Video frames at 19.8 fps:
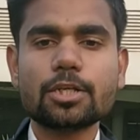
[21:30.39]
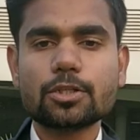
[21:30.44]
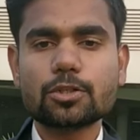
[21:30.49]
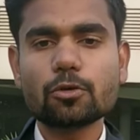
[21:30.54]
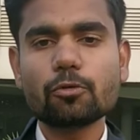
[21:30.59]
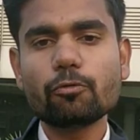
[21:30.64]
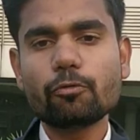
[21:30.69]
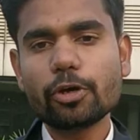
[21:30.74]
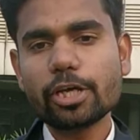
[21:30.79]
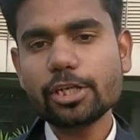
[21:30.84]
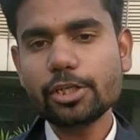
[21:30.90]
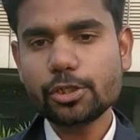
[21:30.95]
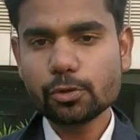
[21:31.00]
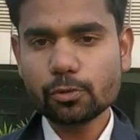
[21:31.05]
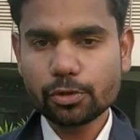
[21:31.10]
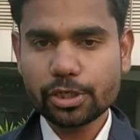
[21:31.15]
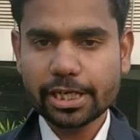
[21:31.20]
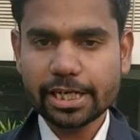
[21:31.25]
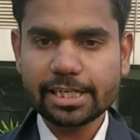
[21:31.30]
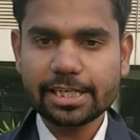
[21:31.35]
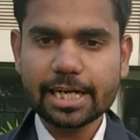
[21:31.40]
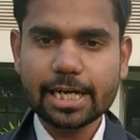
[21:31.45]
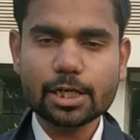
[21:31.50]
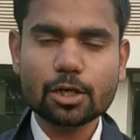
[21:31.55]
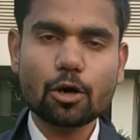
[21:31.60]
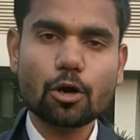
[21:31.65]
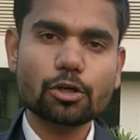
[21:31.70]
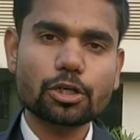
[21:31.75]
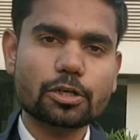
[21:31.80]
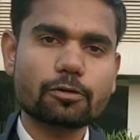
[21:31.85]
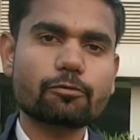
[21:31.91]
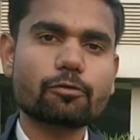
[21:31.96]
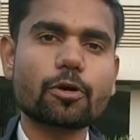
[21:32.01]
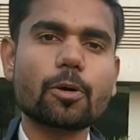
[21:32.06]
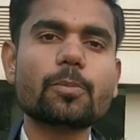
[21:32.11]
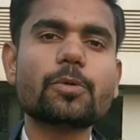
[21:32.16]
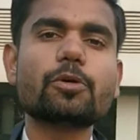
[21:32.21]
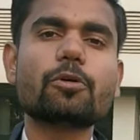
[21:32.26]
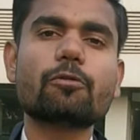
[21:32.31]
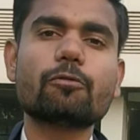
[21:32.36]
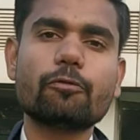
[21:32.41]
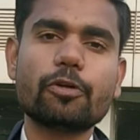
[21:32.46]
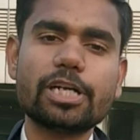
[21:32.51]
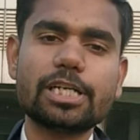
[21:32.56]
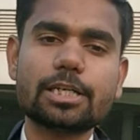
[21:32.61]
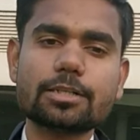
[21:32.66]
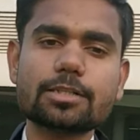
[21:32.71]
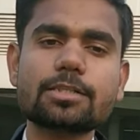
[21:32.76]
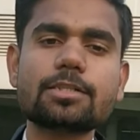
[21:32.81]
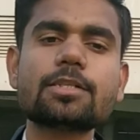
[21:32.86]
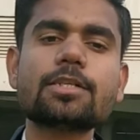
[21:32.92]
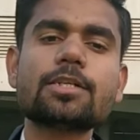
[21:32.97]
So when you get that order from your vendors,